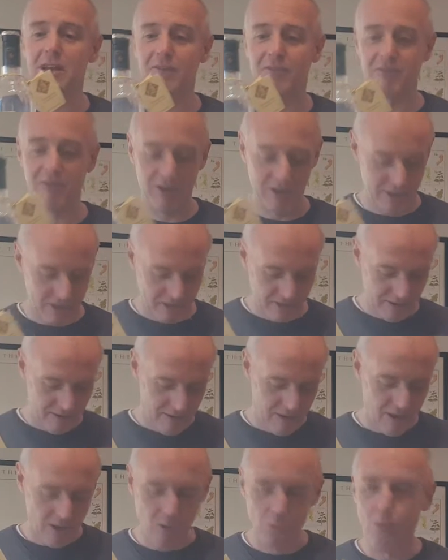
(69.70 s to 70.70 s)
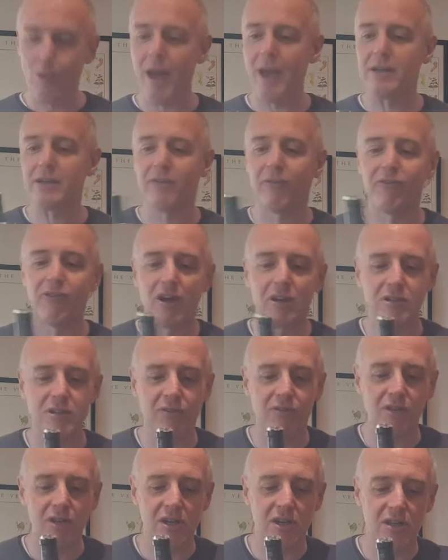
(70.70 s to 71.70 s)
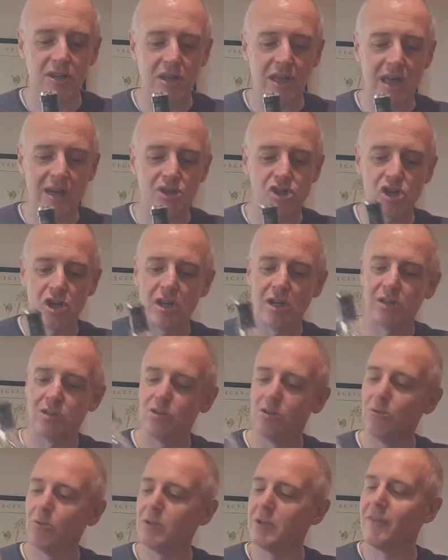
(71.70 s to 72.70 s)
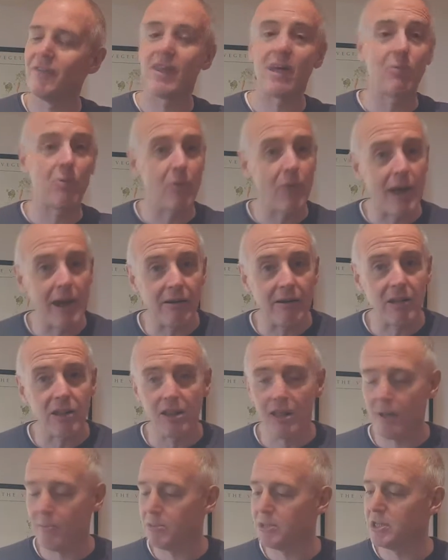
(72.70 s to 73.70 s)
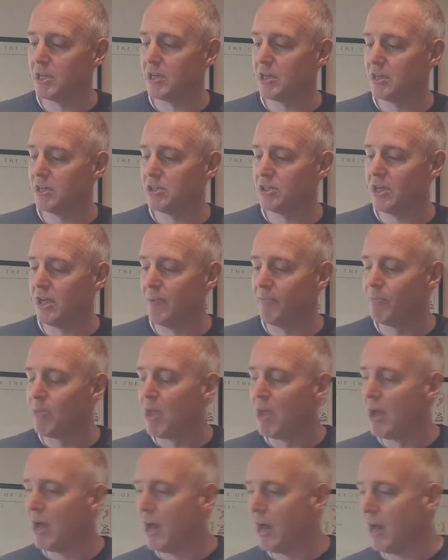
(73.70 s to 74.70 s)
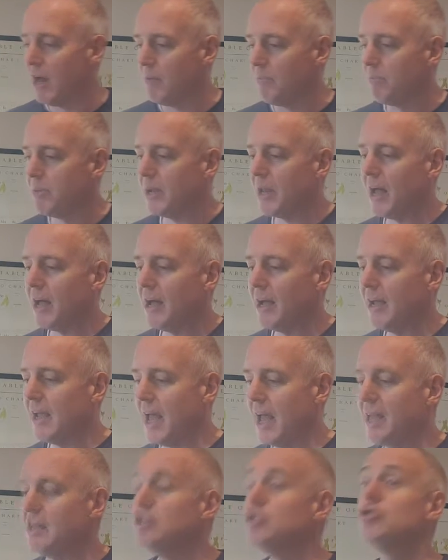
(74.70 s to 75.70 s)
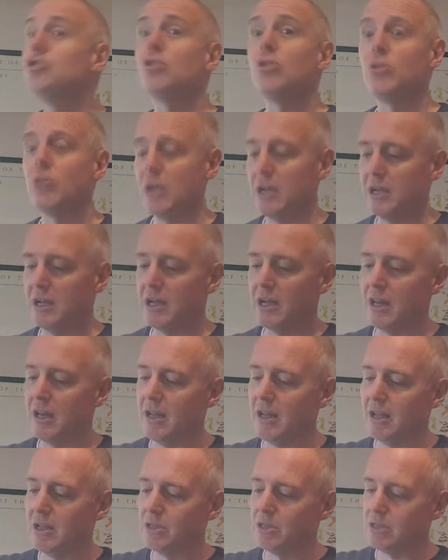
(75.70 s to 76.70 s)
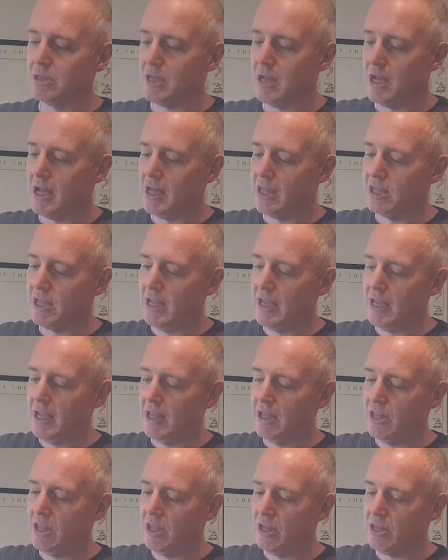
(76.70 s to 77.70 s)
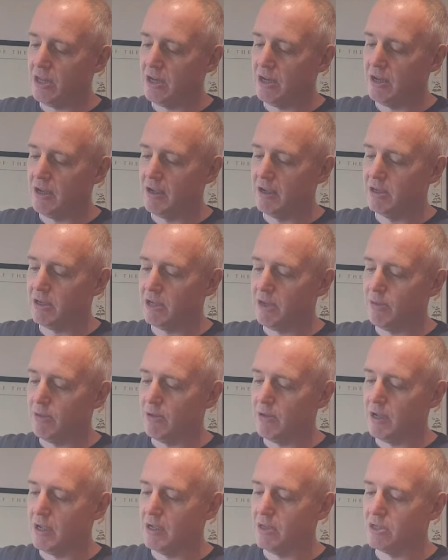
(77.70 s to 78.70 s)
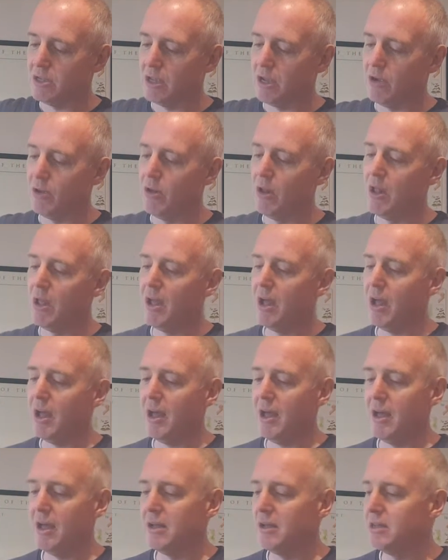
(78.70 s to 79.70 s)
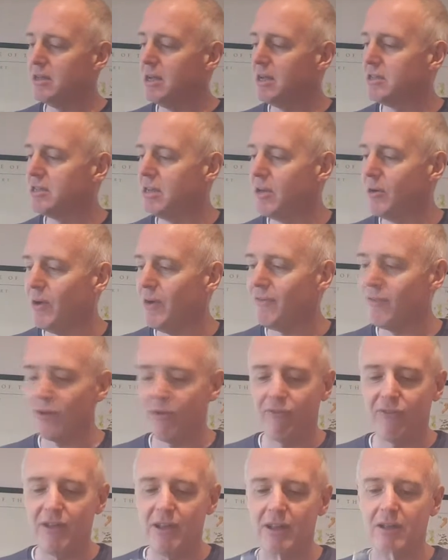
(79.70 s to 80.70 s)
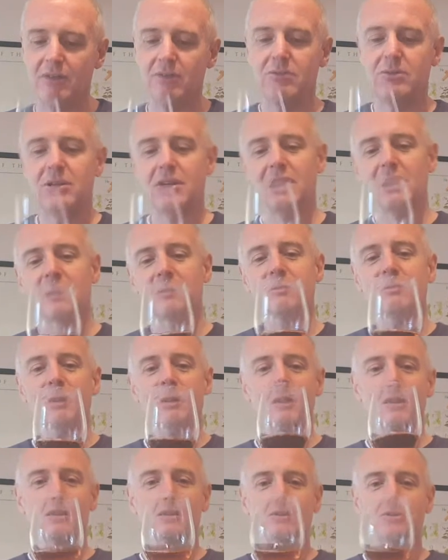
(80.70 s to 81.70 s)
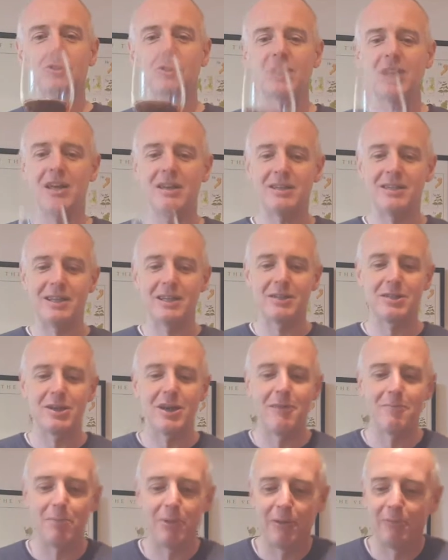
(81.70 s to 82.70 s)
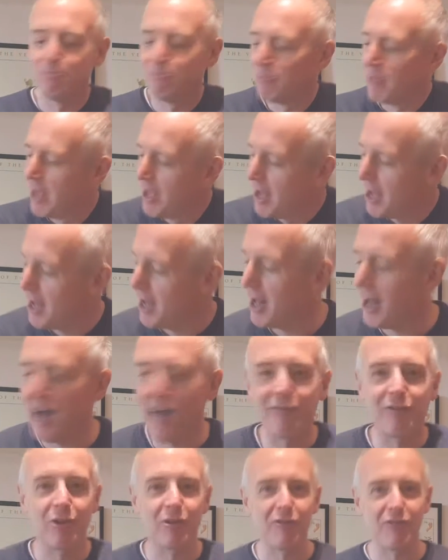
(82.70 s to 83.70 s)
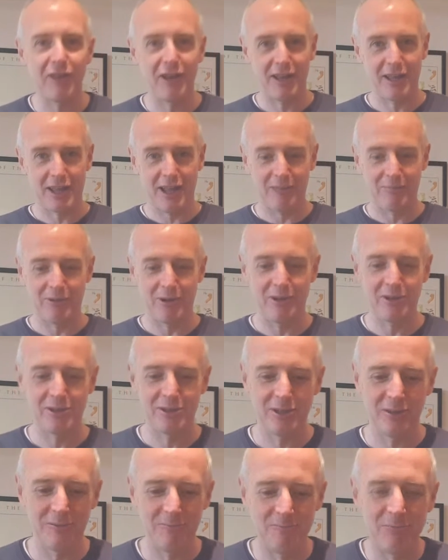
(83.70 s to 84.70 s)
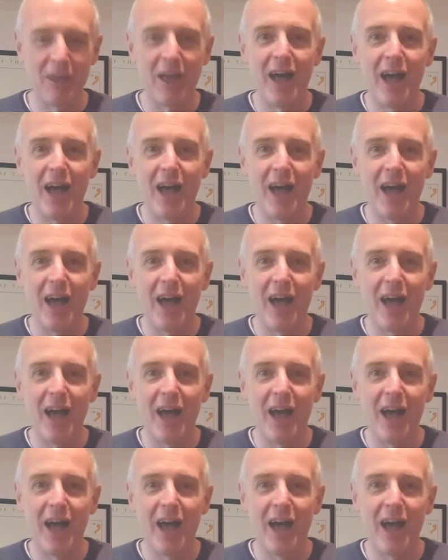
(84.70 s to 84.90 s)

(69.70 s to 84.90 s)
have a rather wet front of their shirt or whatever they were wearing at that particular time. But I enjoyed a glass the other night, a couple of nights ago, and so I've got a feeling, oh dear, that's a rather large tasting sample. I've got a feeling I'm going to